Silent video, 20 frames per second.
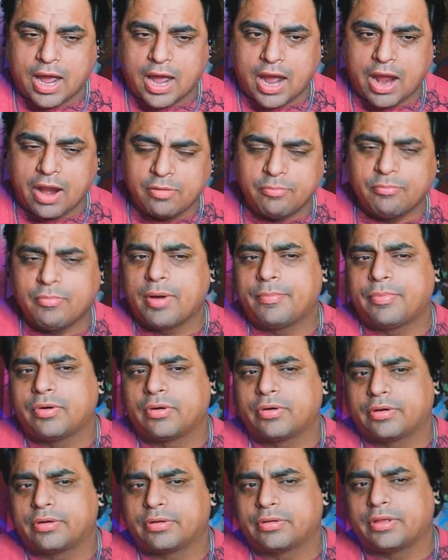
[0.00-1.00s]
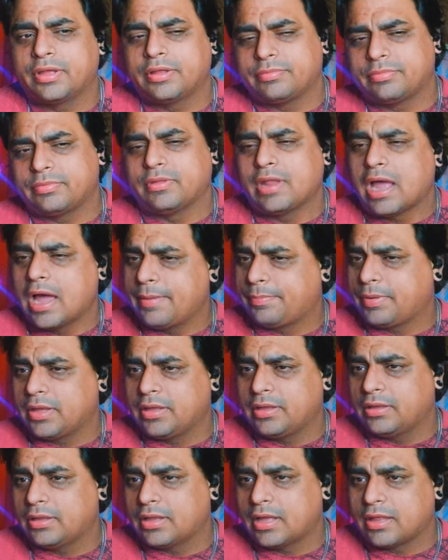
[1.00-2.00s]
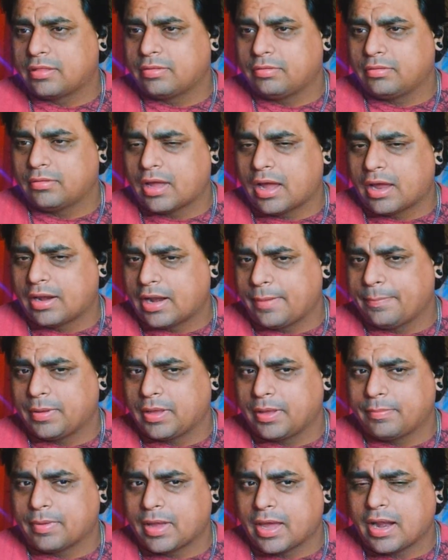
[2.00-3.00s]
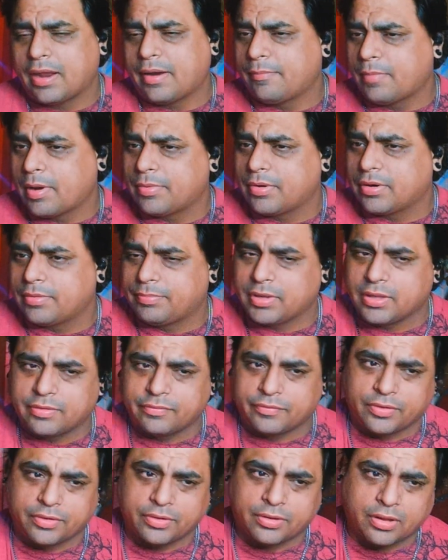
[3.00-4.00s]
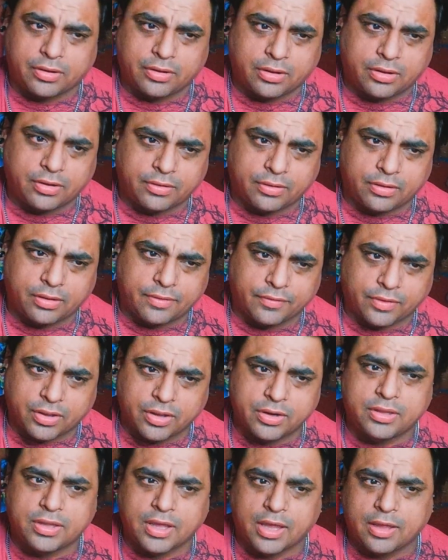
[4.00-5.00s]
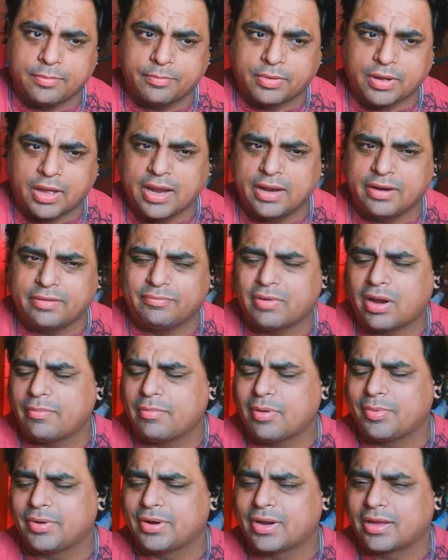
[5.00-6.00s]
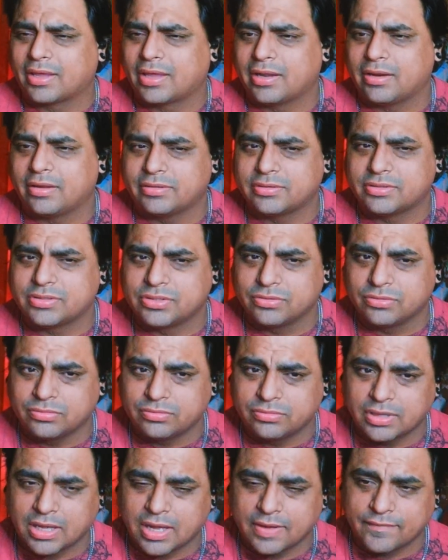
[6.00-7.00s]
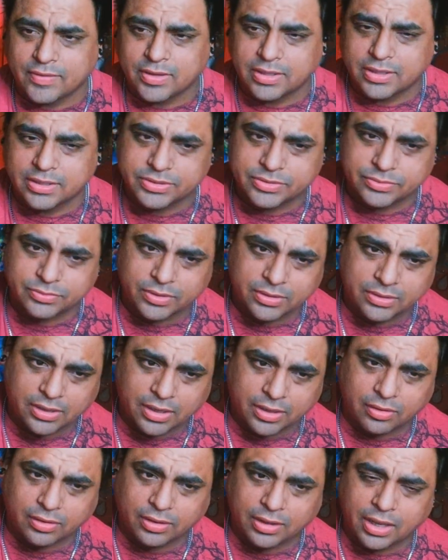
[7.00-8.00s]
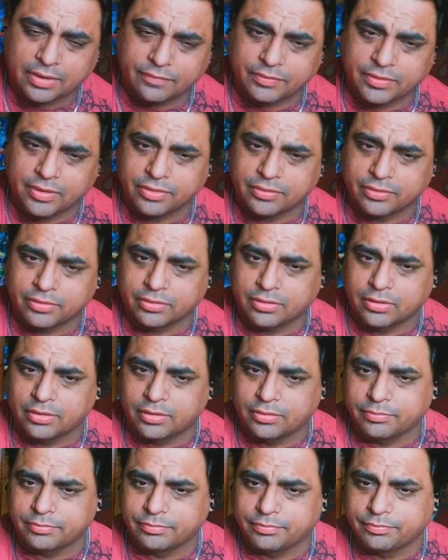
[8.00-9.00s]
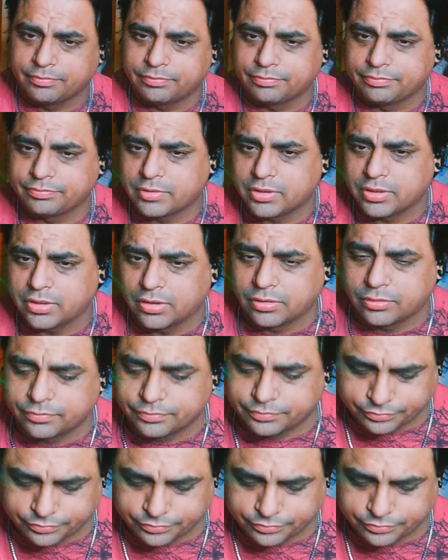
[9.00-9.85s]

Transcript: I remember it not being as, I'm not being bad. I remember it being a very uh, a good game, but I, I remember not getting too heavy into it. I know a lot of the other um. you know,